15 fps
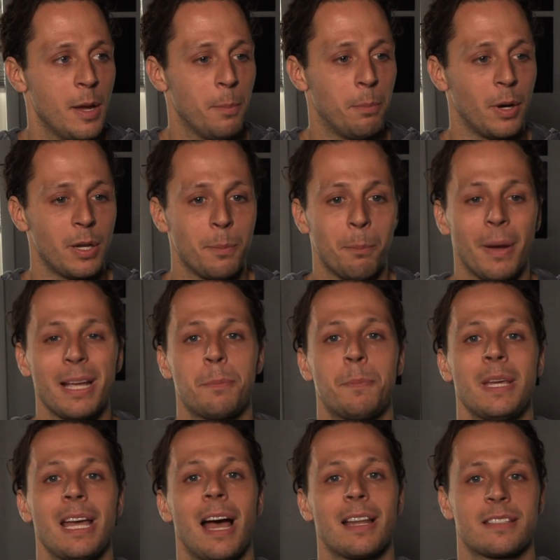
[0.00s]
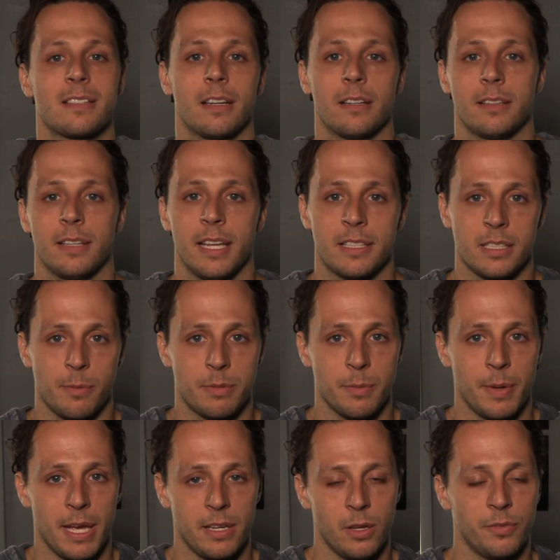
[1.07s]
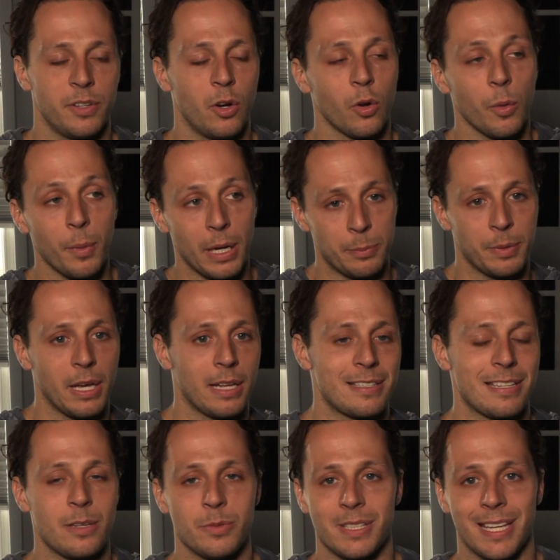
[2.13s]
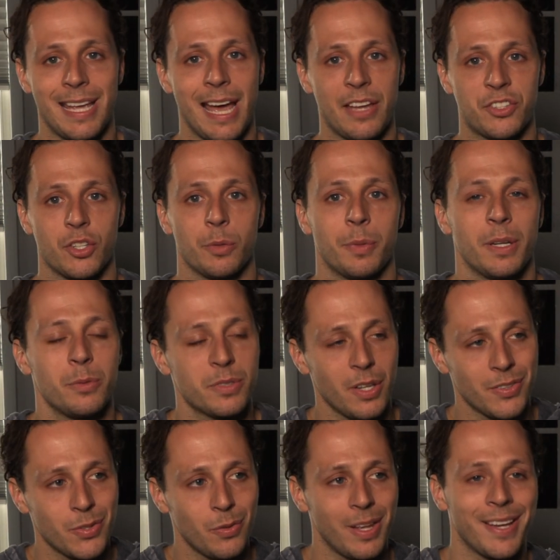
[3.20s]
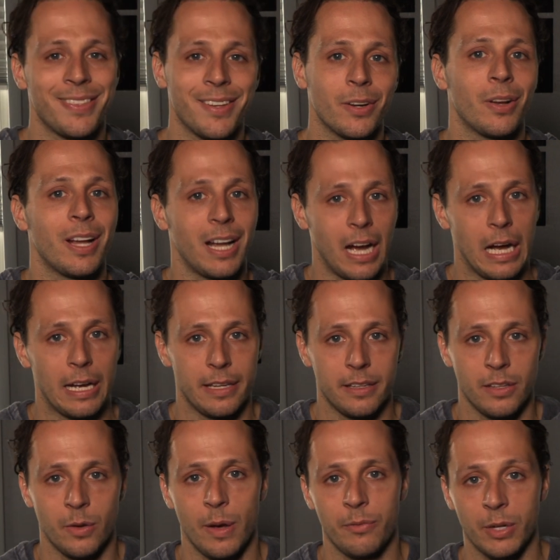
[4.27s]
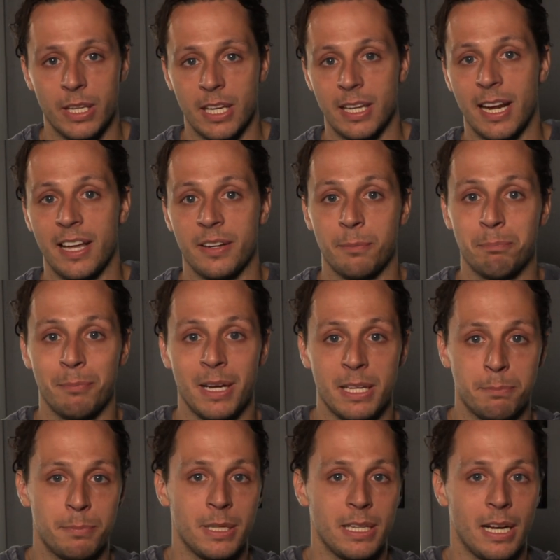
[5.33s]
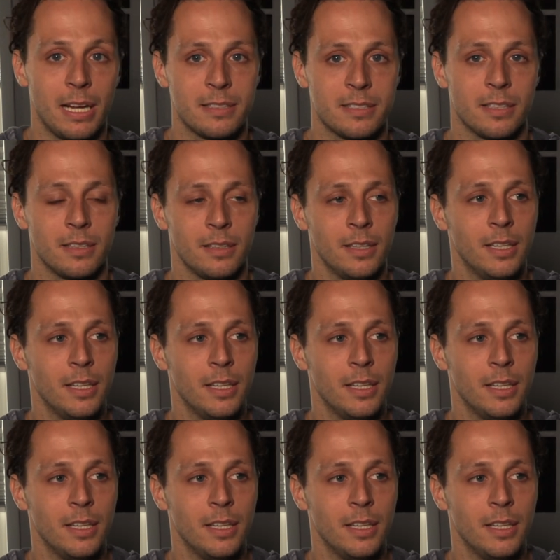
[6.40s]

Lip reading: But Mike Piazza gets up to bat. Now, if you don't know Mike Piazza, he was the catcher, but he was also like their guy. You know, every kid had a Mike Piazza